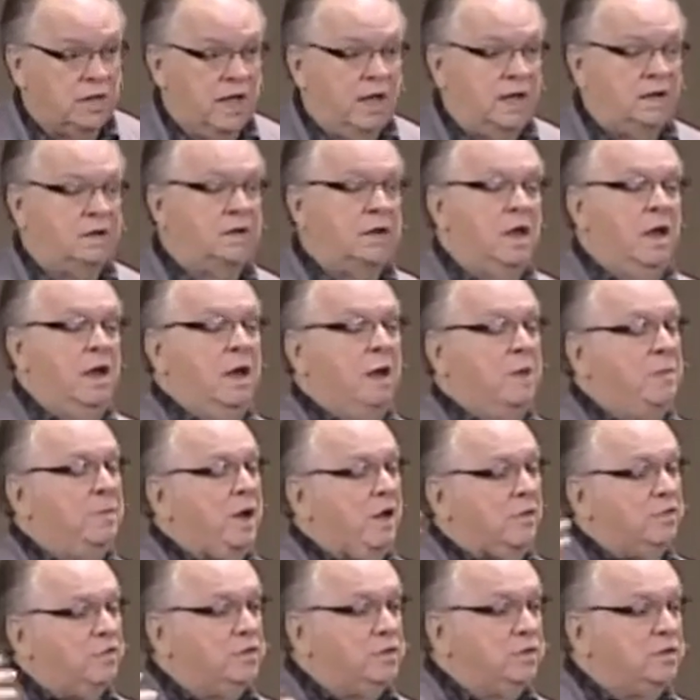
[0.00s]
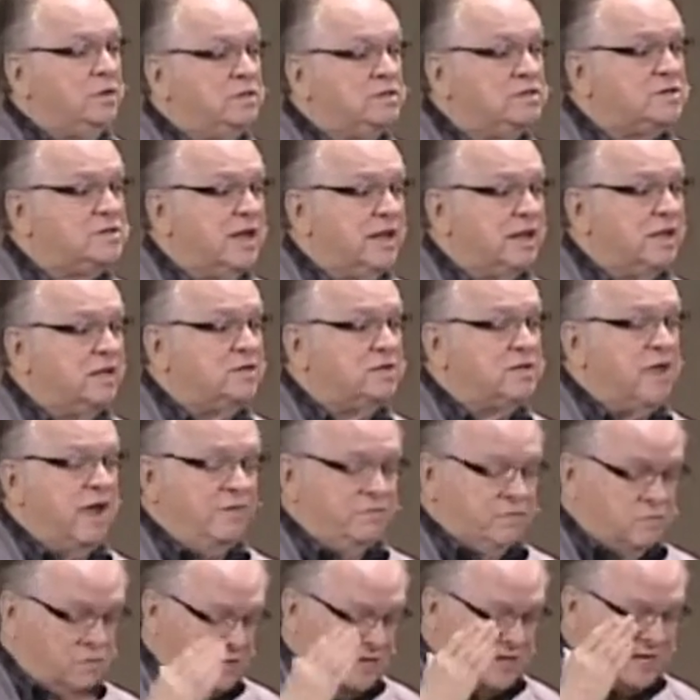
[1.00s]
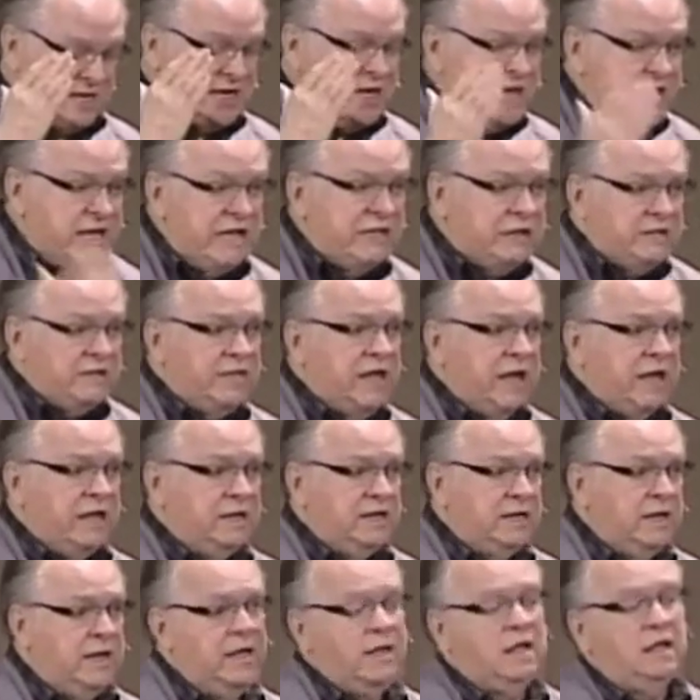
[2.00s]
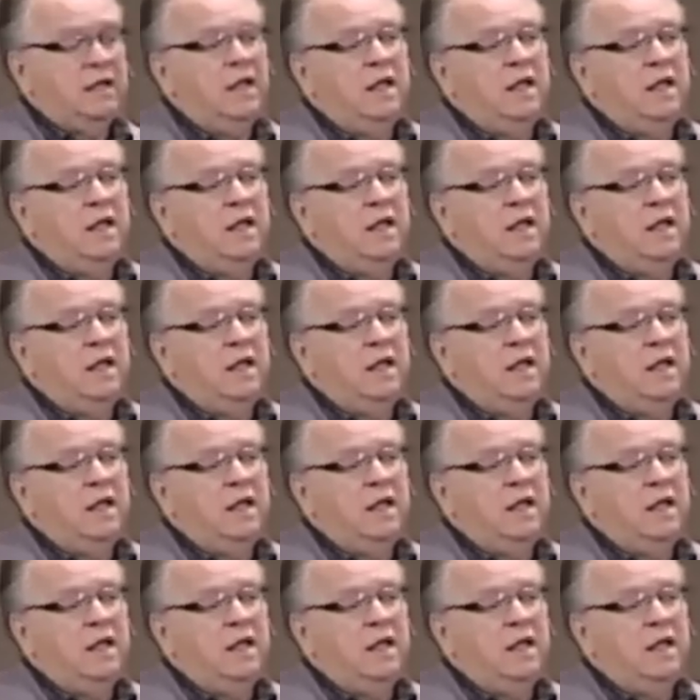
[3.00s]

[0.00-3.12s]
And about 30 seconds after he hit that